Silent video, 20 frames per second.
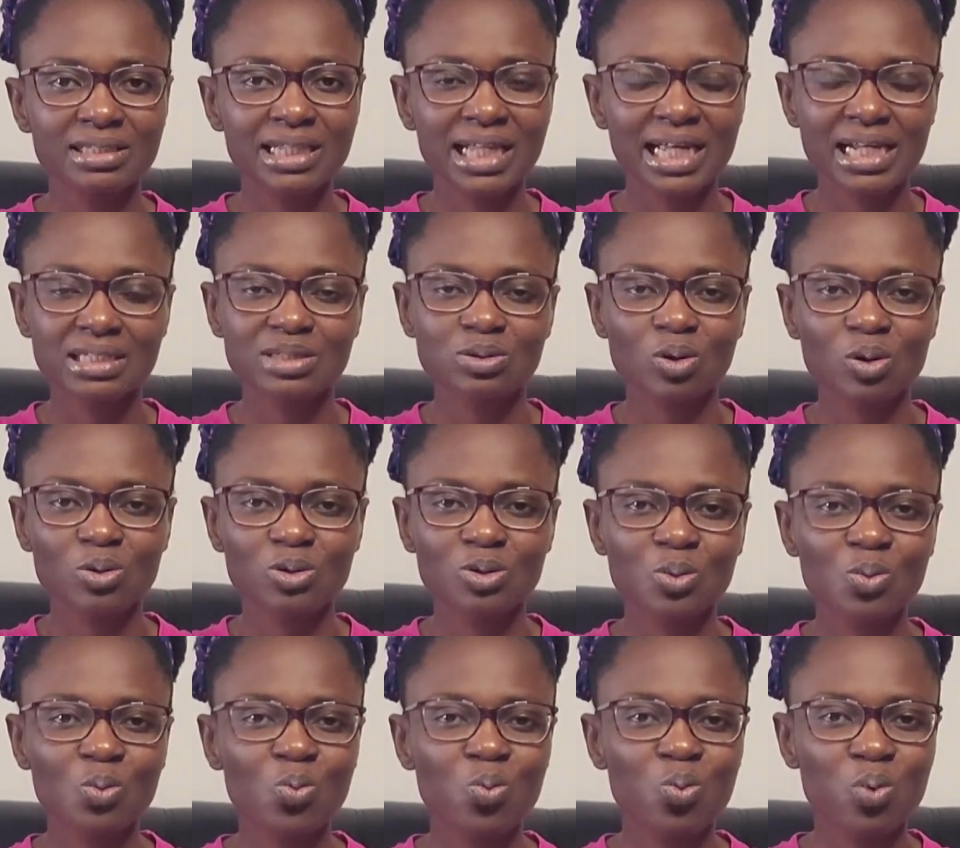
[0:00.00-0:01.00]
That is also
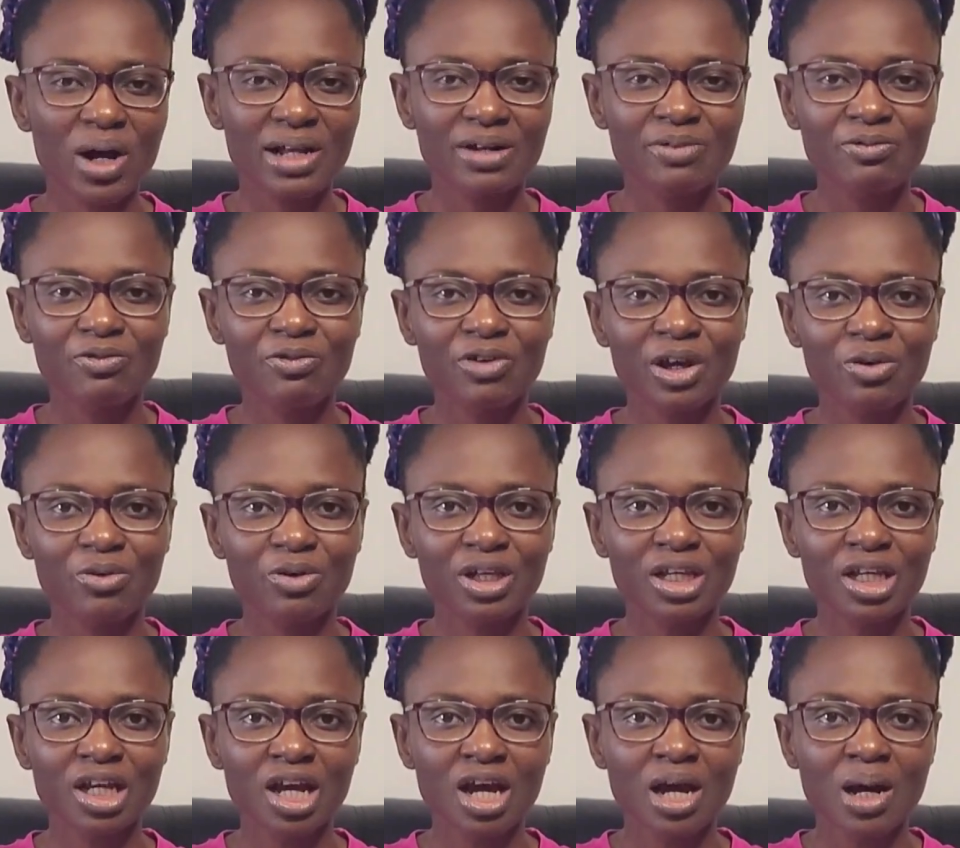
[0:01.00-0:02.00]
one
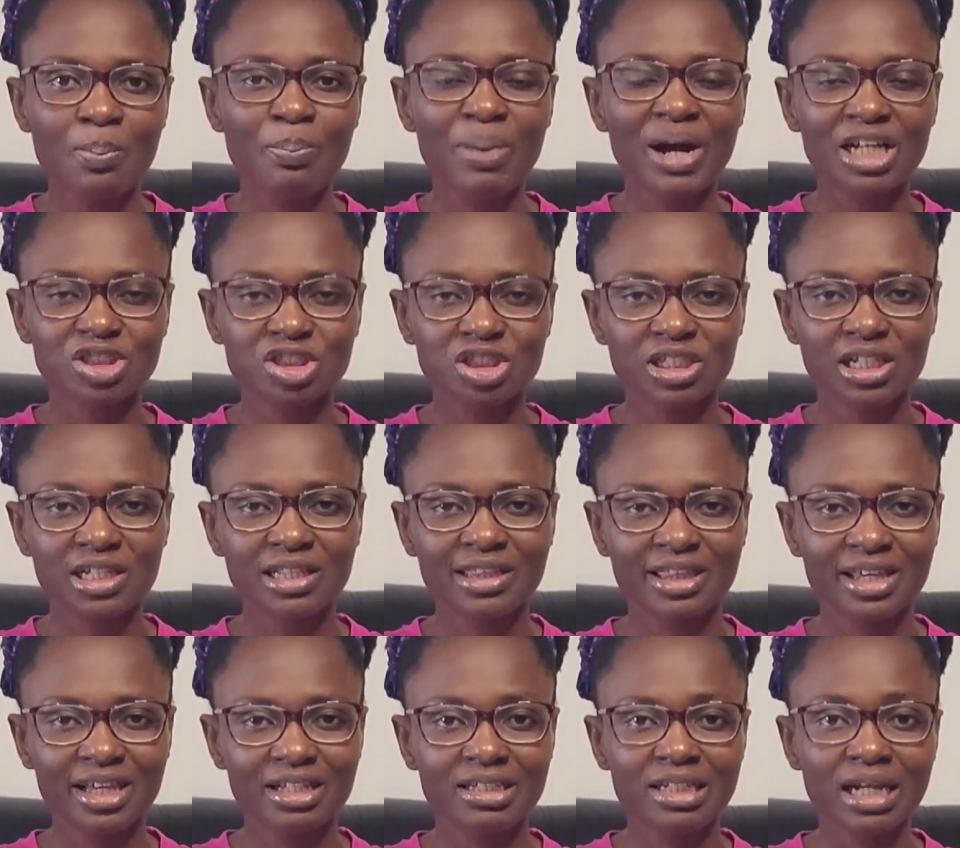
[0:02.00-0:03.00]
very passionate
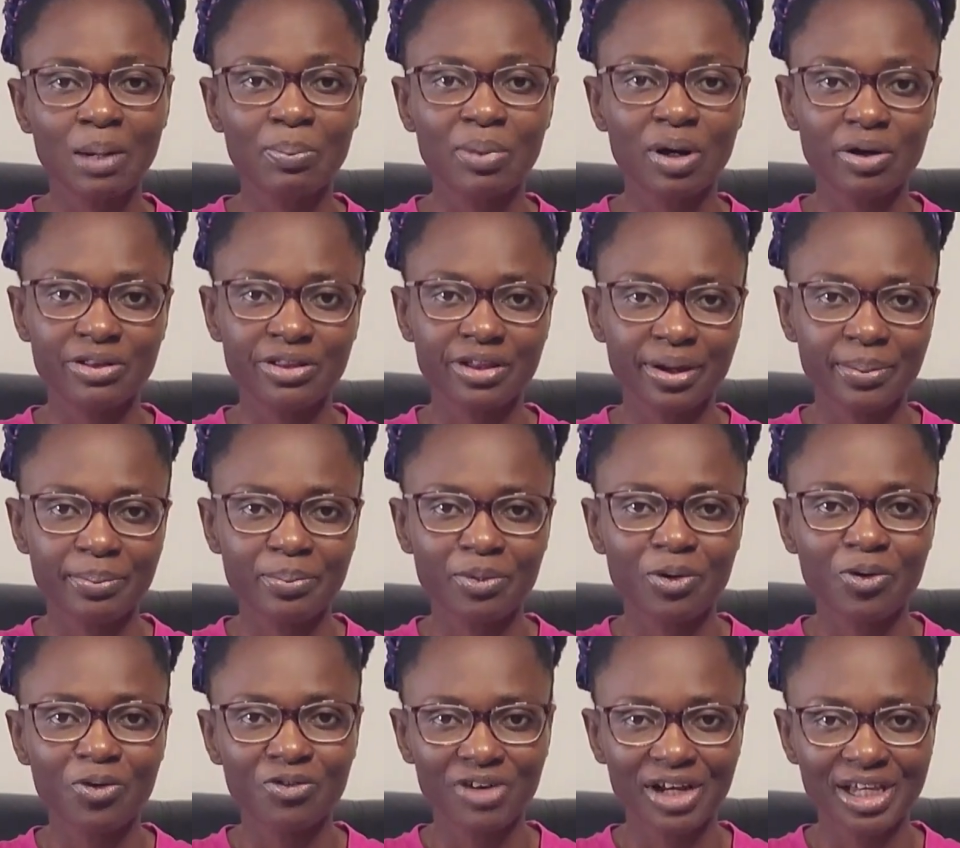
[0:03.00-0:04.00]
thing about them
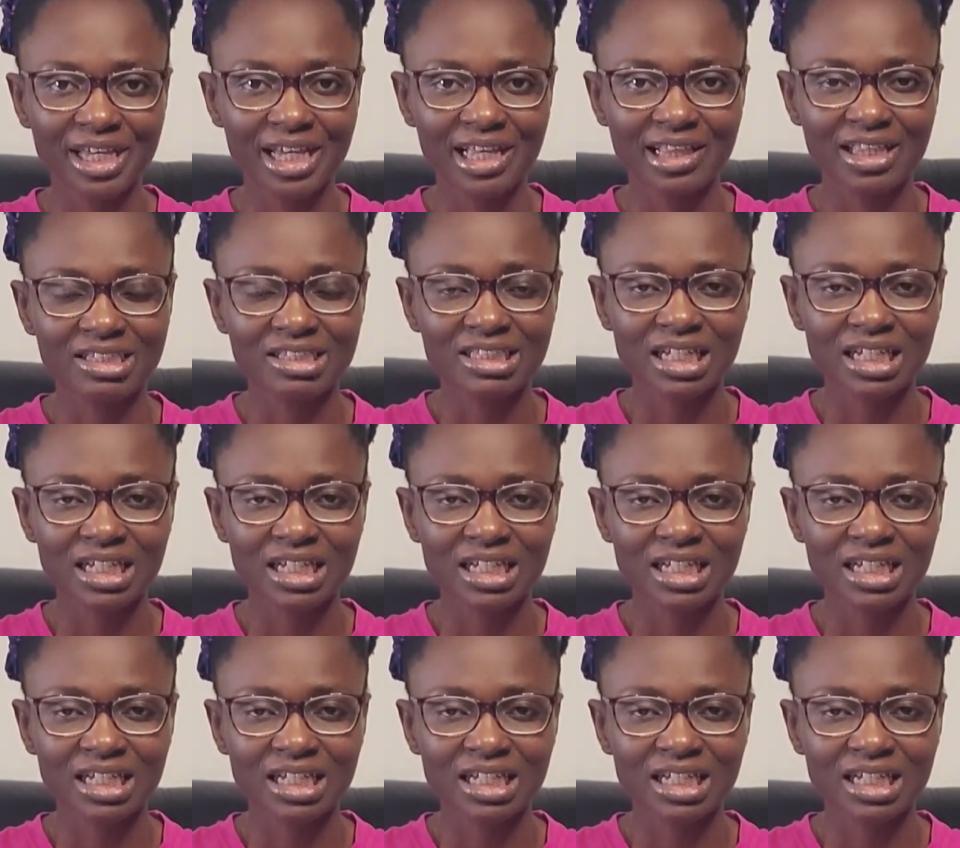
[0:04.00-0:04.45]
over here in this